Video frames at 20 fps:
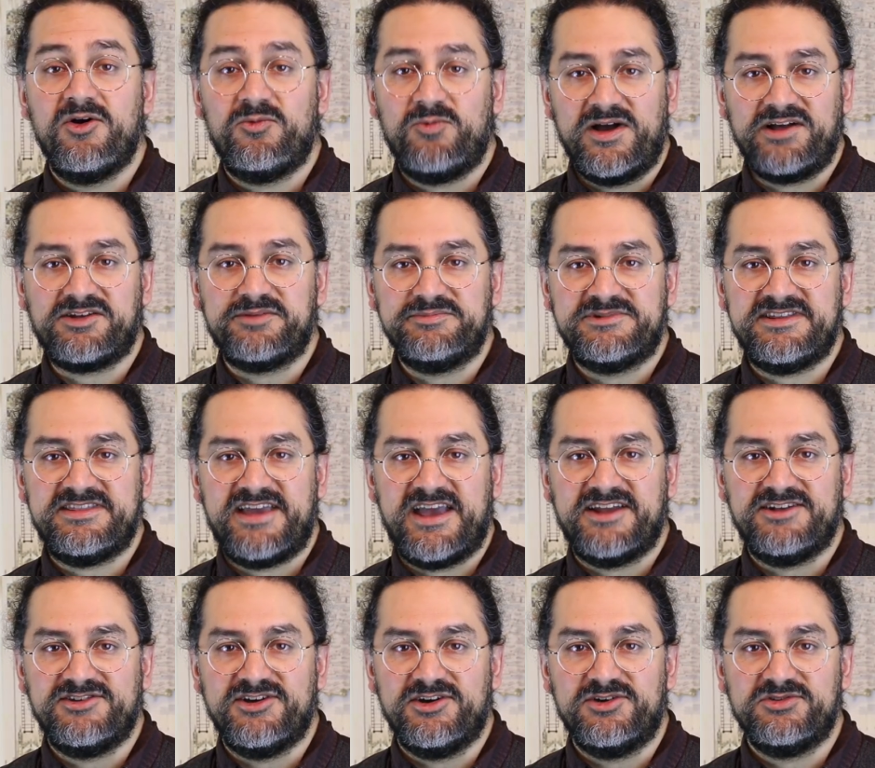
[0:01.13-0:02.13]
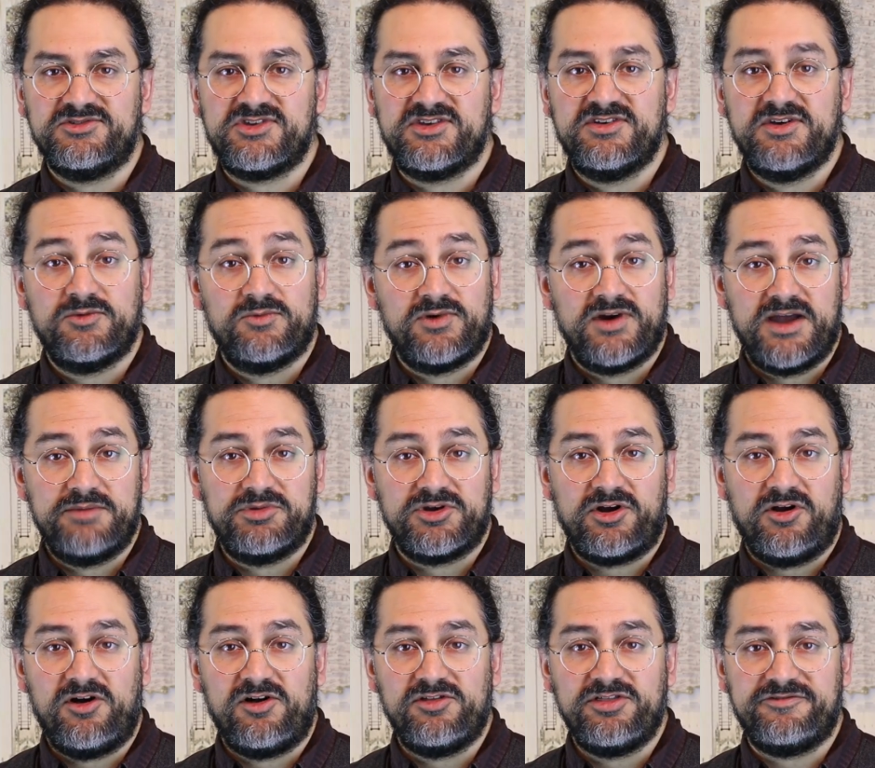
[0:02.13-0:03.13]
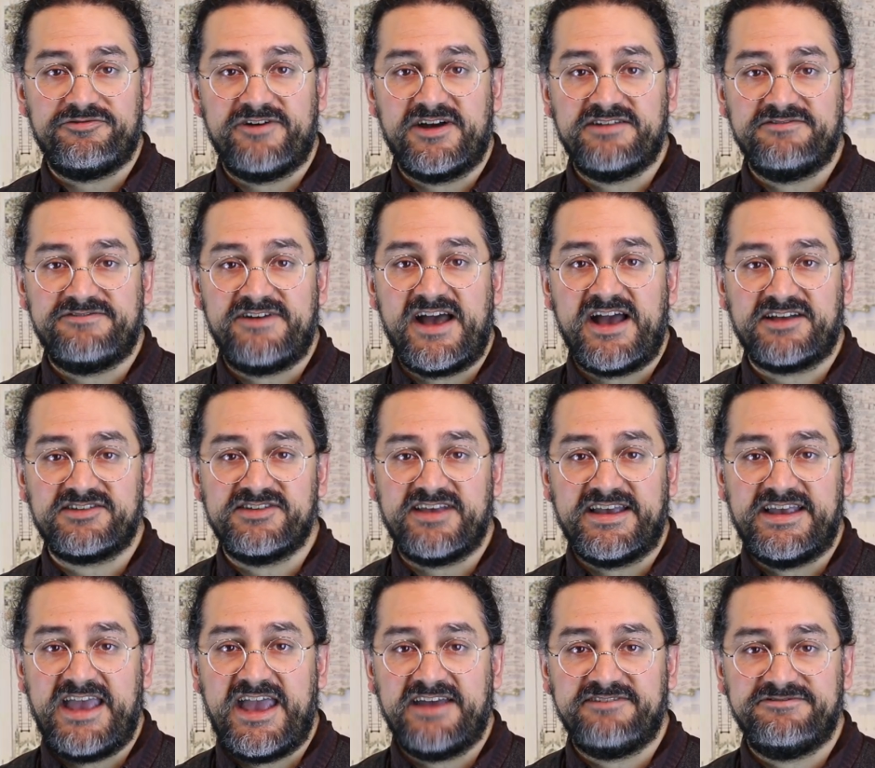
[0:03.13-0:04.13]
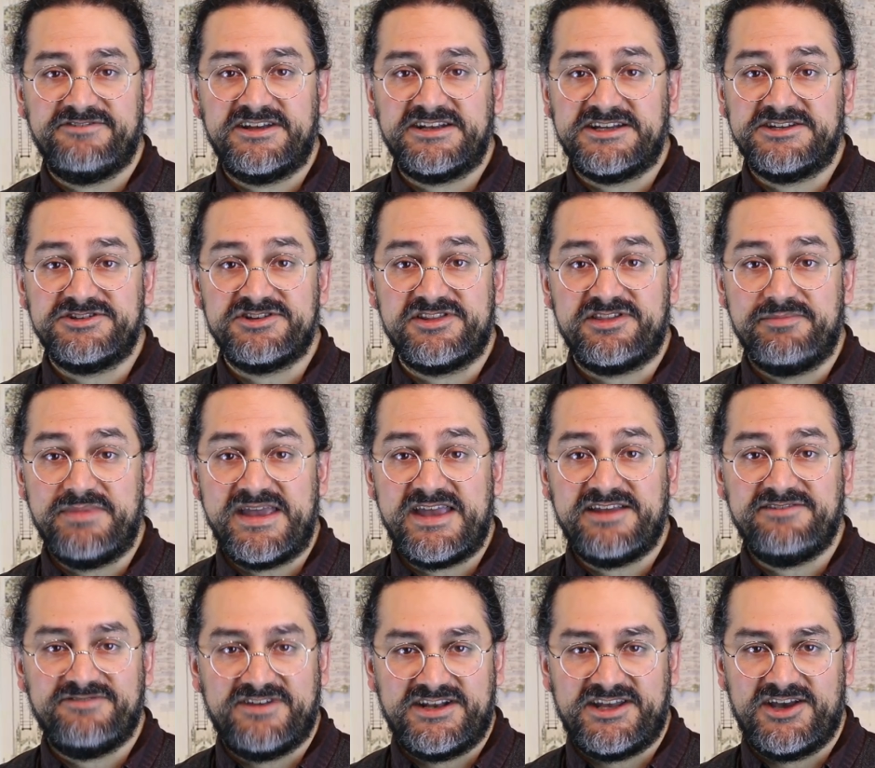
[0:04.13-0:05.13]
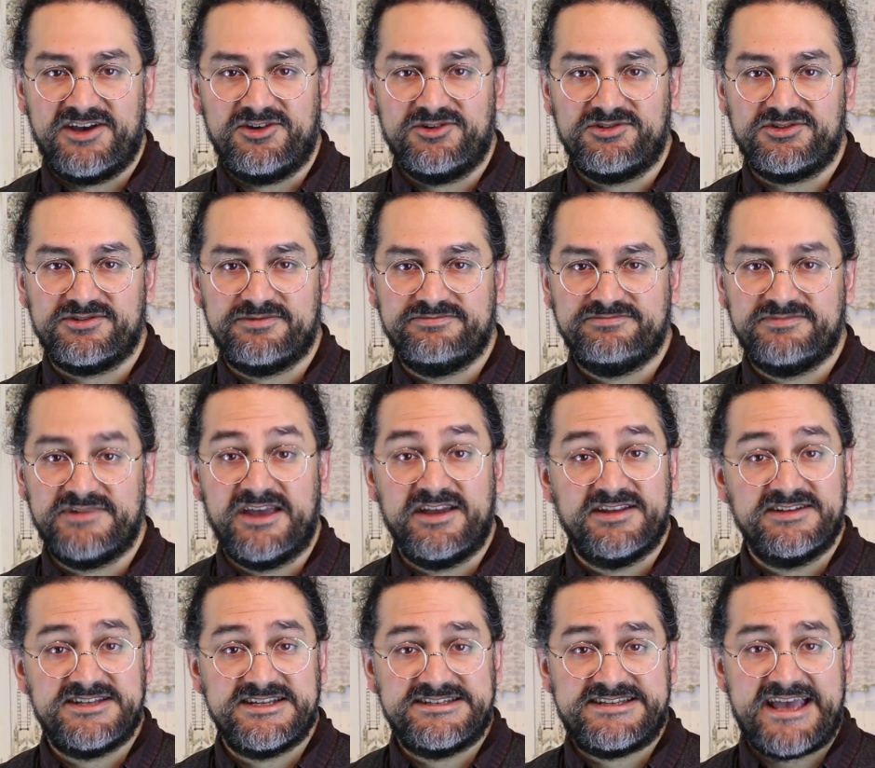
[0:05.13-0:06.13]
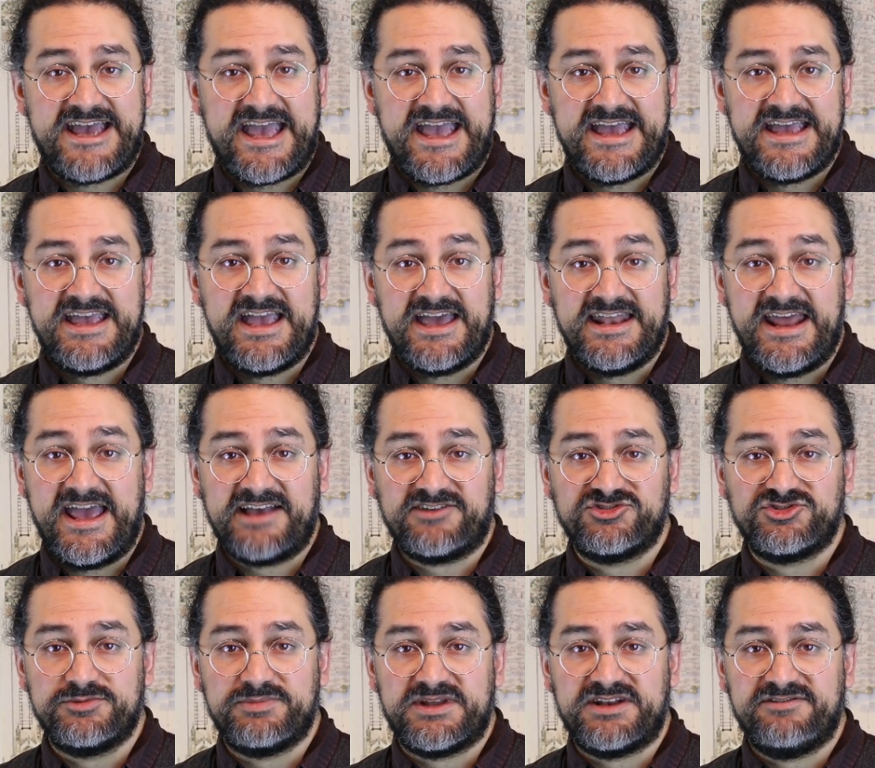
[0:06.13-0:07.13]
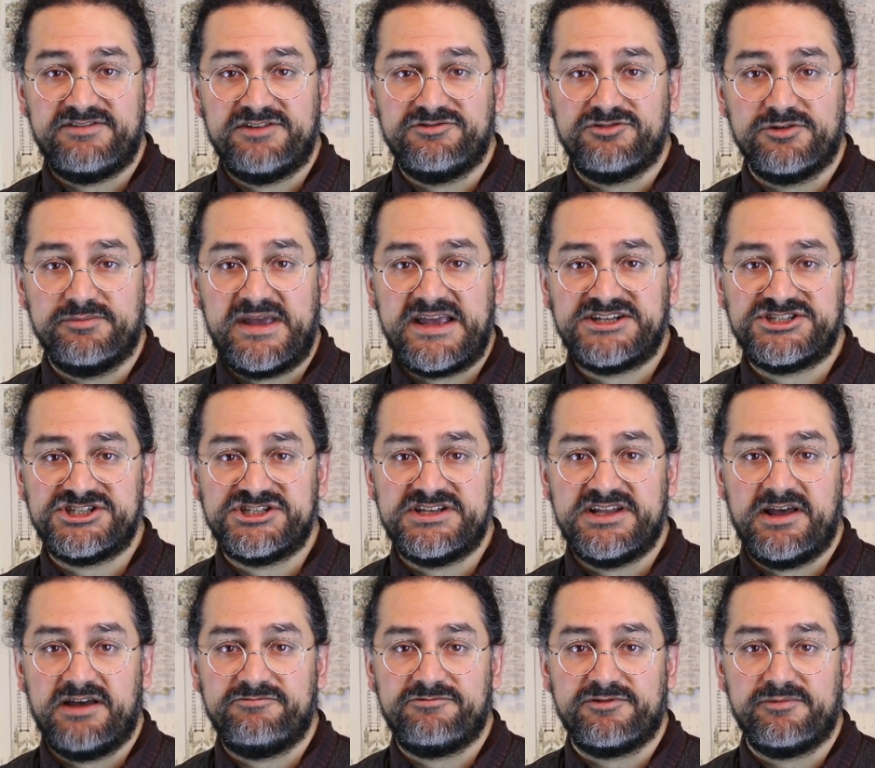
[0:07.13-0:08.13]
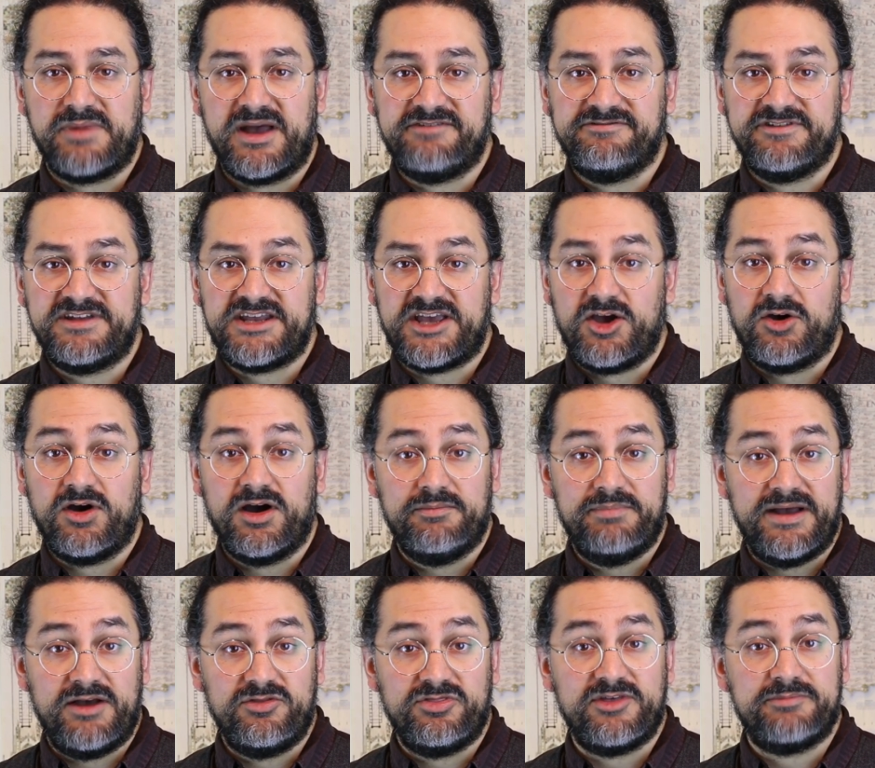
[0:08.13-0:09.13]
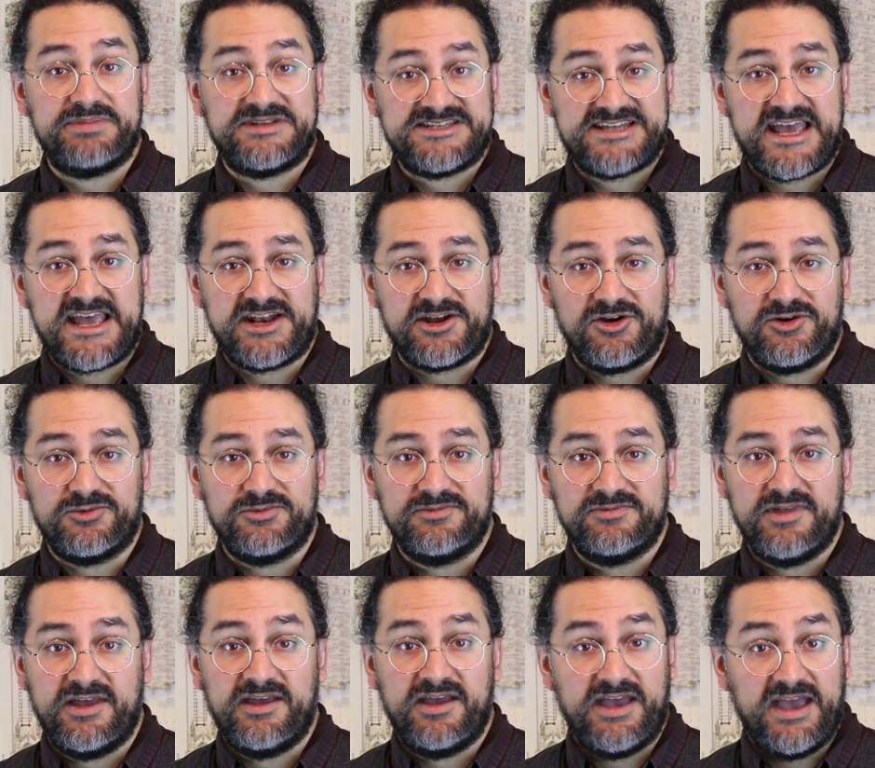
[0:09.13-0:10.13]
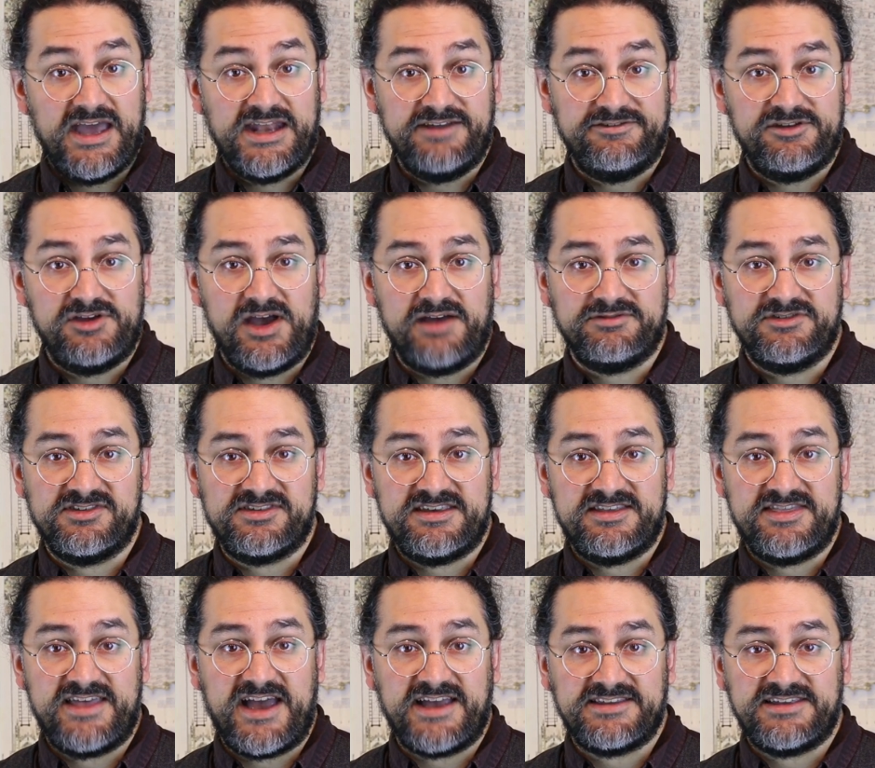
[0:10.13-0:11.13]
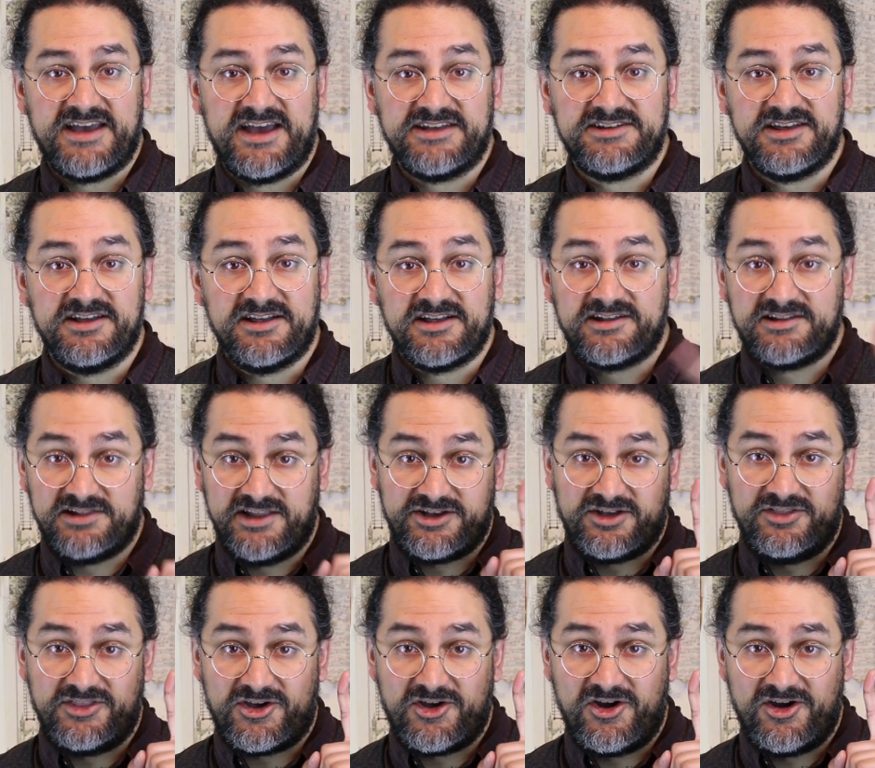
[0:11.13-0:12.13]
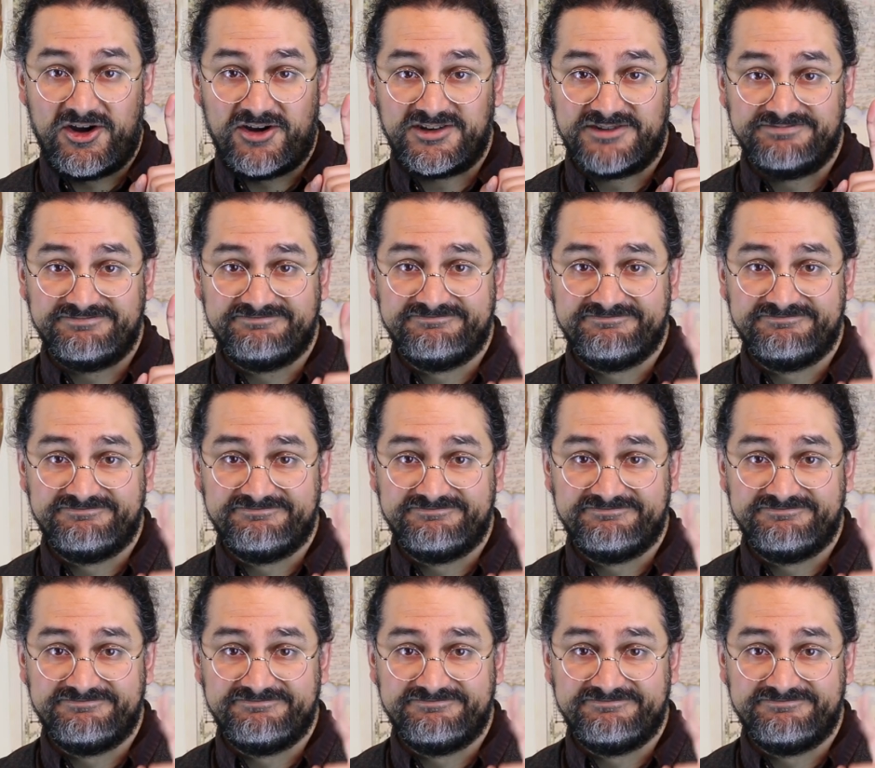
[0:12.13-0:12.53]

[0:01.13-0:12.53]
Welcome to the Endnotes, where I put all the fun facts I can't fit into the main videos. Today, an extra bit of information from my video about the potato. And if you haven't seen that yet, click on the card.